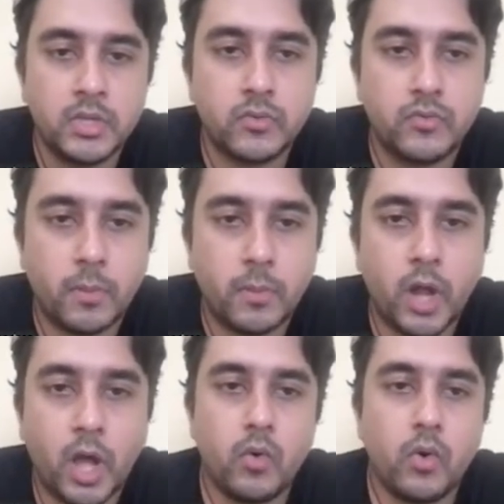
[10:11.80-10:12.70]
So
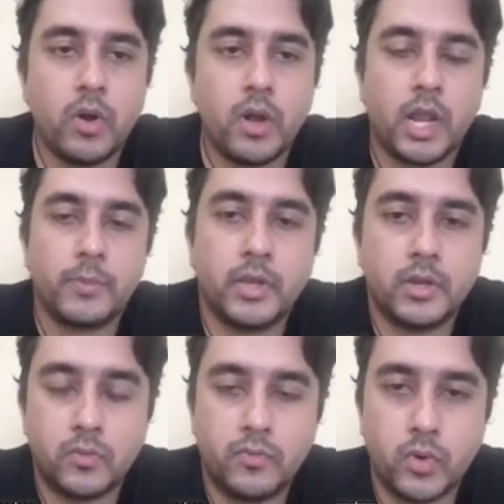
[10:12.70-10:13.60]
from now on, I'll
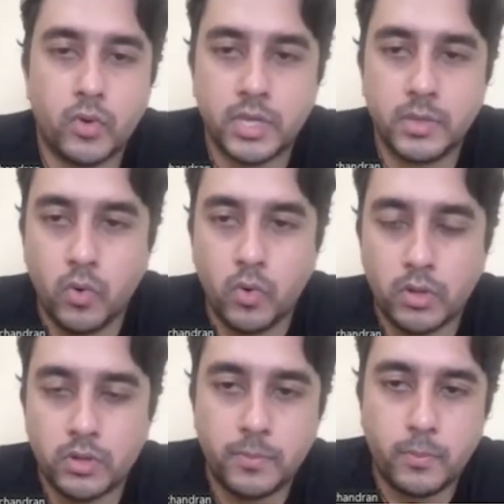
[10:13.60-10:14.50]
be focusing
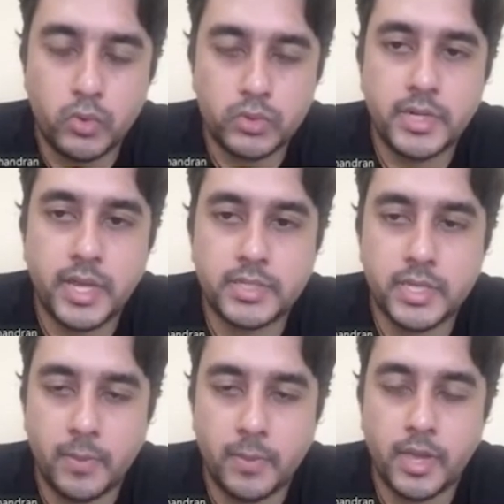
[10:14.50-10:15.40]
more on the post
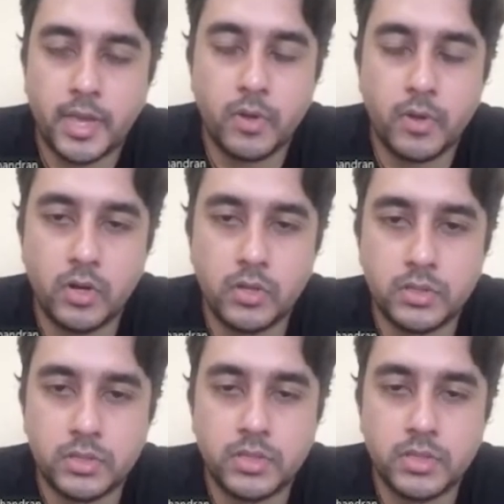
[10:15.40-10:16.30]
detection API,
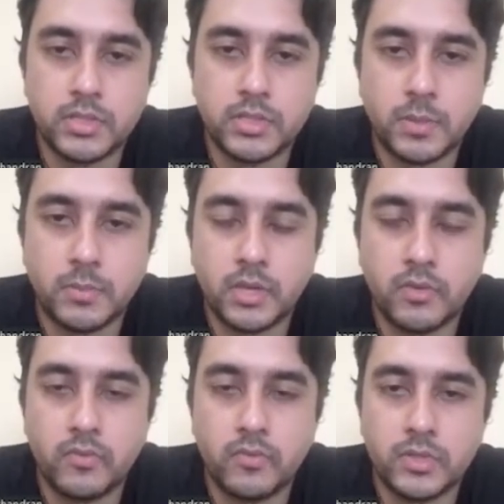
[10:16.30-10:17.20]
because this is
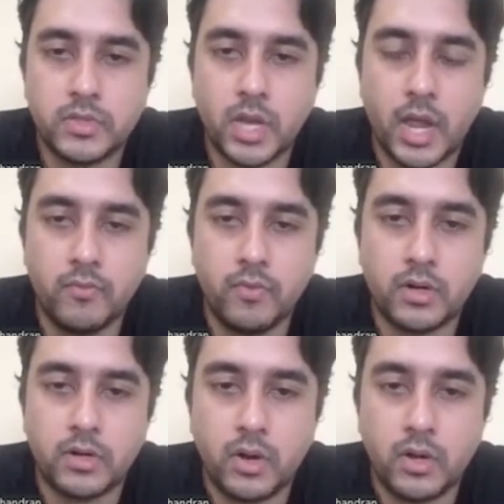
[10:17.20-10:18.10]
something which I have
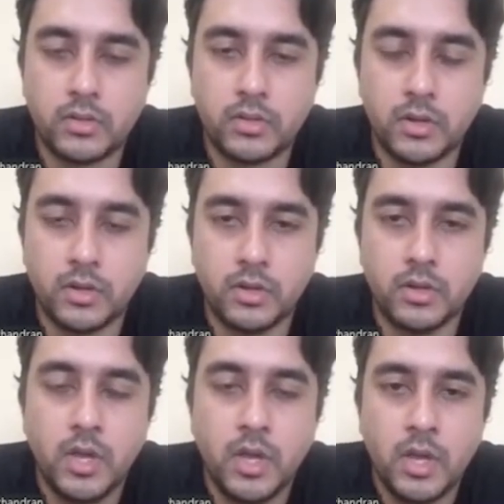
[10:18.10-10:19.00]
worked on,
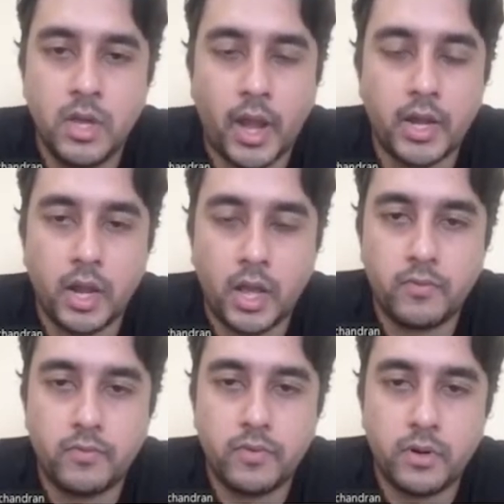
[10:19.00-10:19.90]
and I
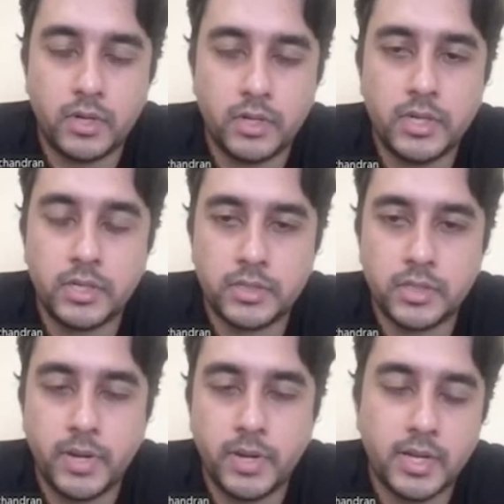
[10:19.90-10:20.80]
have it is
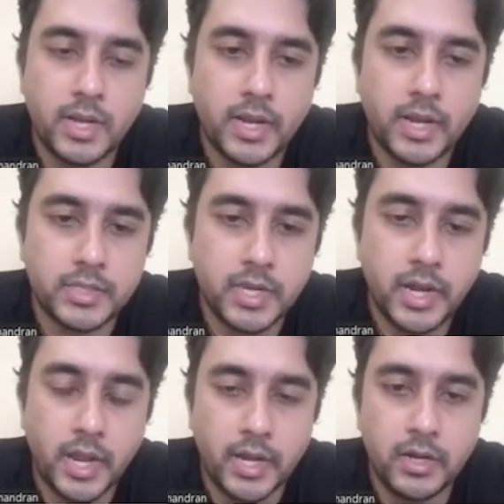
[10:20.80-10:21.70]
in beta, like I
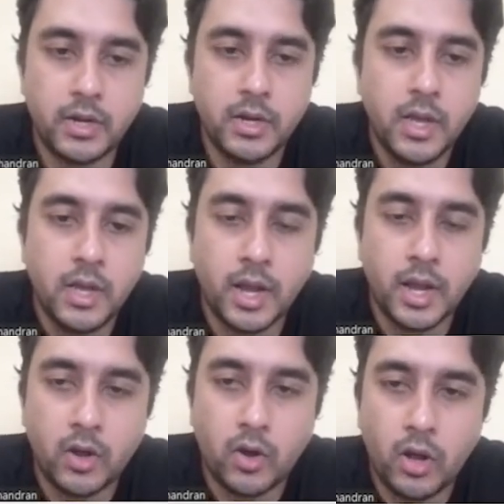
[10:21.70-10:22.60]
said, and
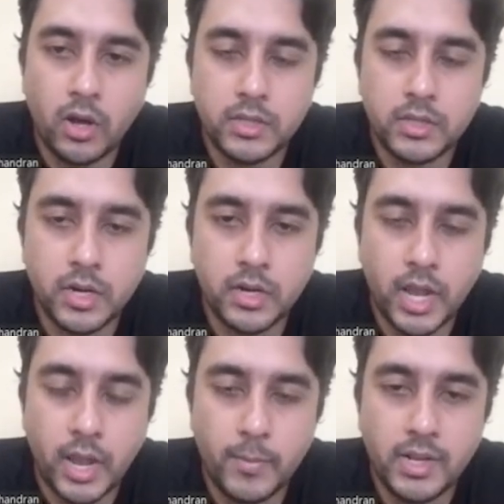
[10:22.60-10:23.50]
like all
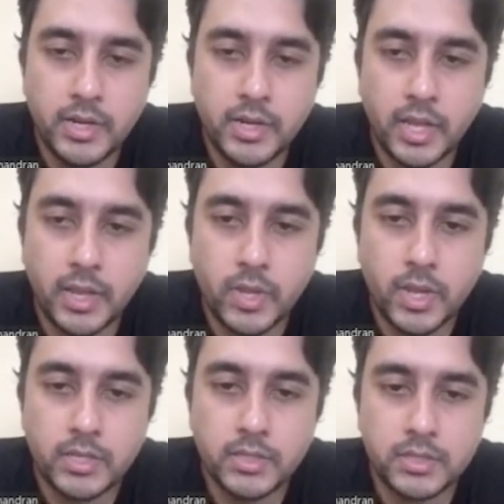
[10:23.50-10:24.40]
other ML-Kit
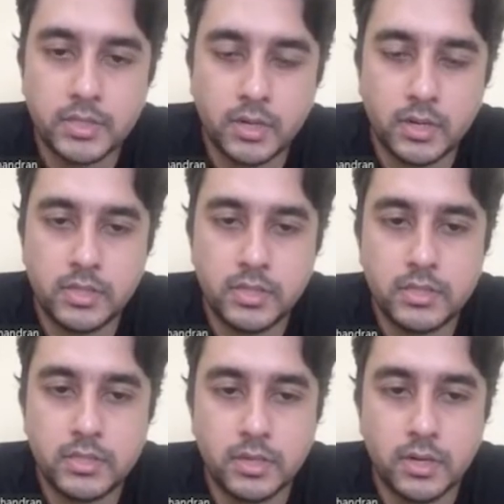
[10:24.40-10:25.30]
APIs,
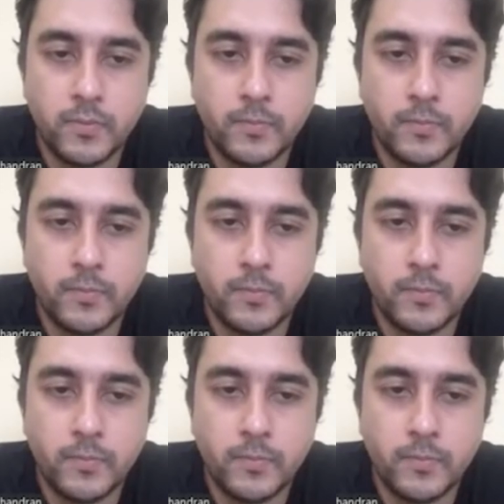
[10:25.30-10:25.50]
this